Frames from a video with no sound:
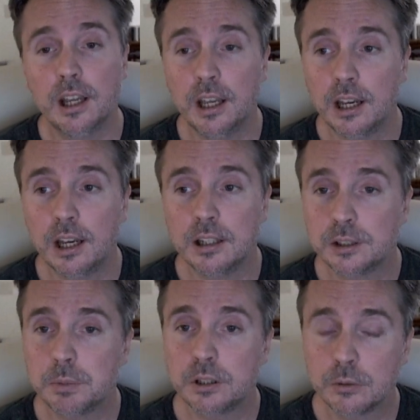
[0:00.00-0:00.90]
and
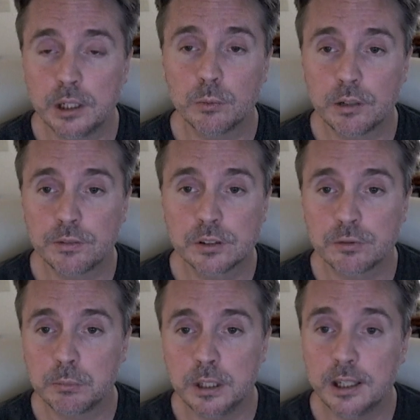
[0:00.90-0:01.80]
it's been a great reference
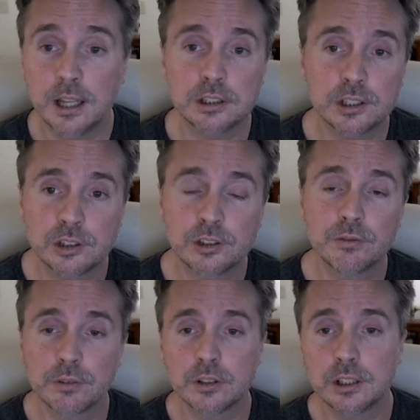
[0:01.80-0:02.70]
for me, not just
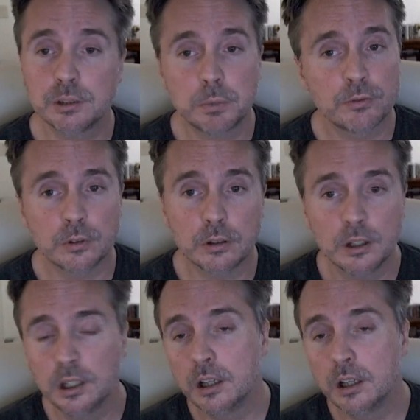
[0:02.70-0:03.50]
for this, but for